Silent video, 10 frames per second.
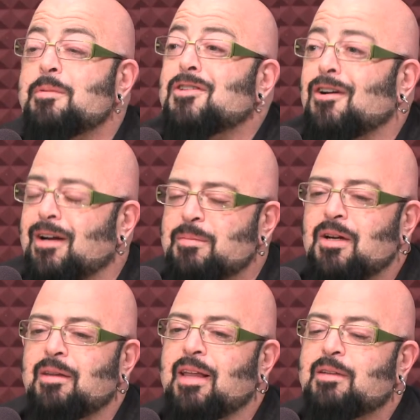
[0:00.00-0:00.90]
I'm sorry.
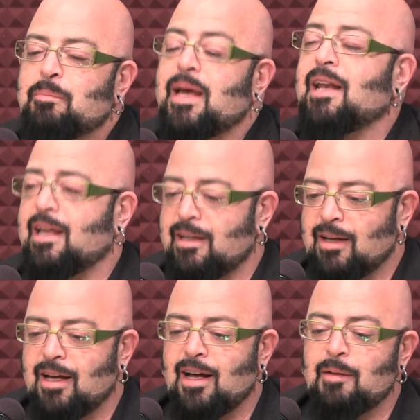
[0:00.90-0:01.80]
That's Benny.
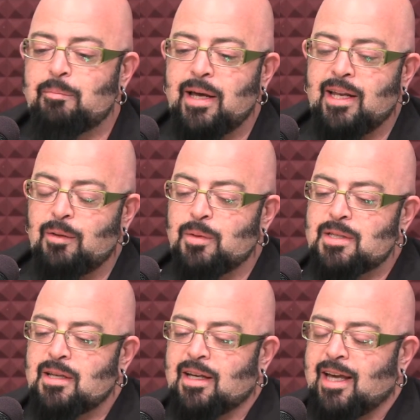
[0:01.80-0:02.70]
Benny
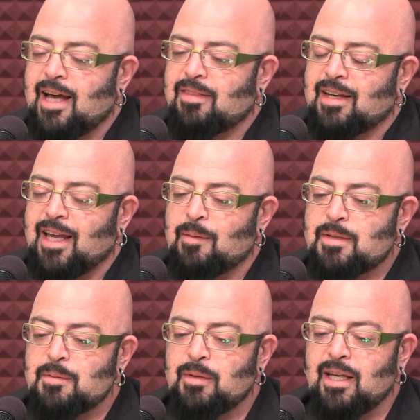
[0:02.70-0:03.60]
was a cat that came
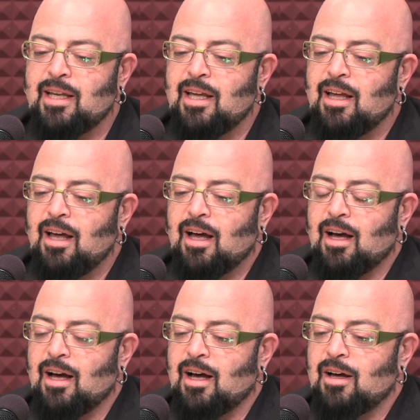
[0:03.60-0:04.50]
to me
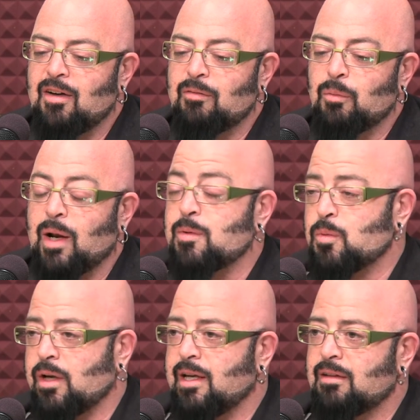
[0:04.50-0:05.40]
when I was
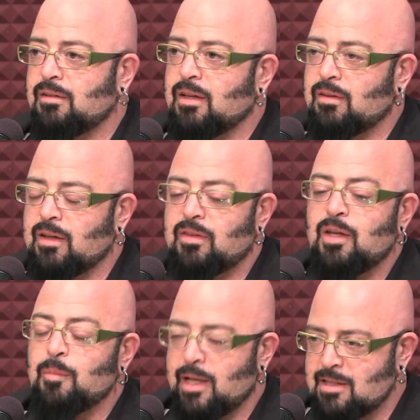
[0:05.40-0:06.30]
working at the
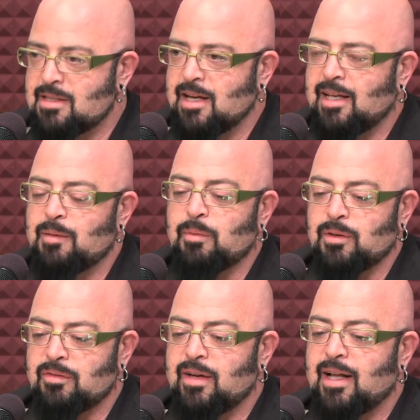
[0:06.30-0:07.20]
Humane Society in
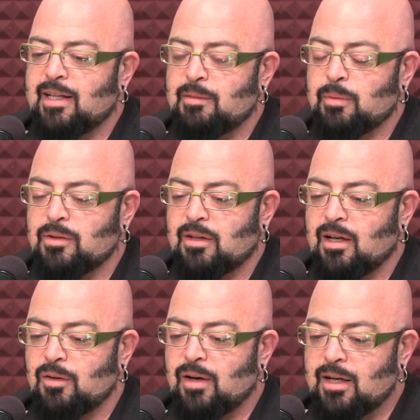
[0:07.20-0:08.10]
Boulder Valley in Boulder,
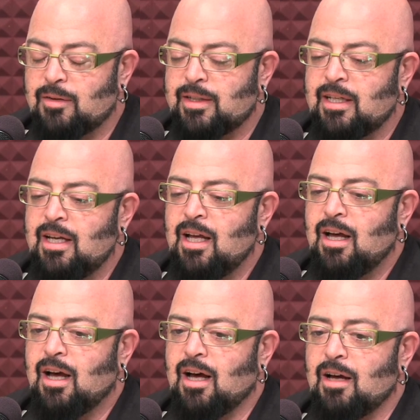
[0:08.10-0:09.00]
Colorado. And
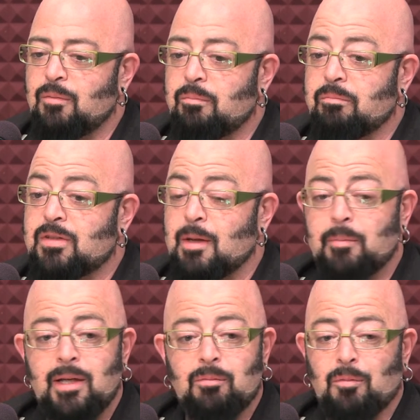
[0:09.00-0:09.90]

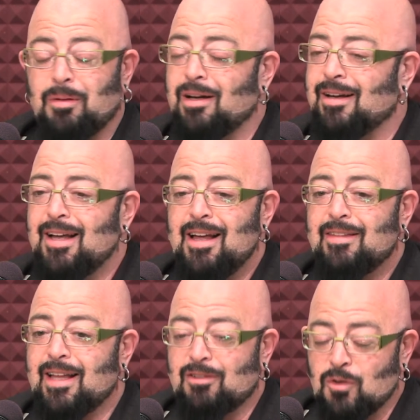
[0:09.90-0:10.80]
somebody,
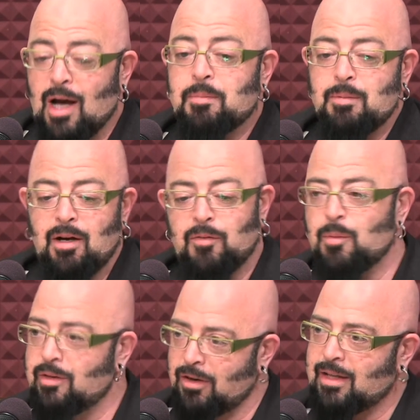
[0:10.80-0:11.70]
they dropped him off in
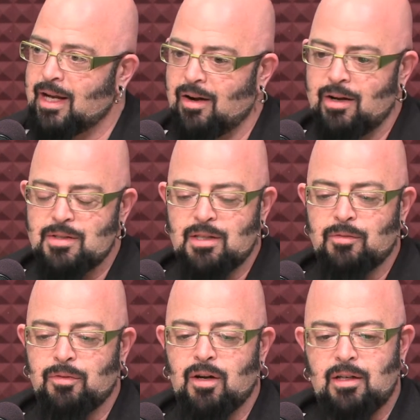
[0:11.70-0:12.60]
one of our carriers at the
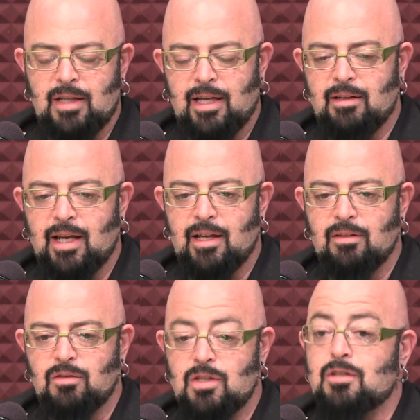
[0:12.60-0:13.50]
front,
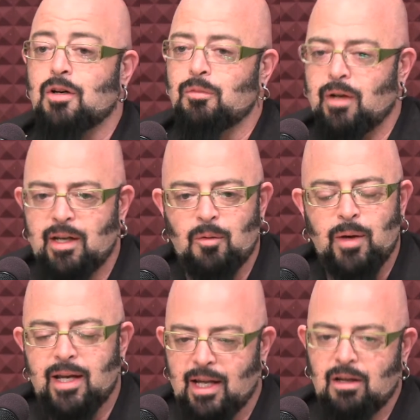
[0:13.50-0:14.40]
and she started running
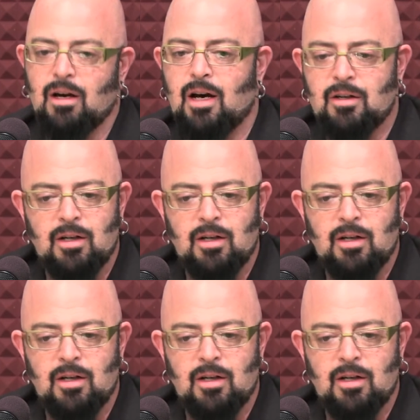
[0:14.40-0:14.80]
away, and I caught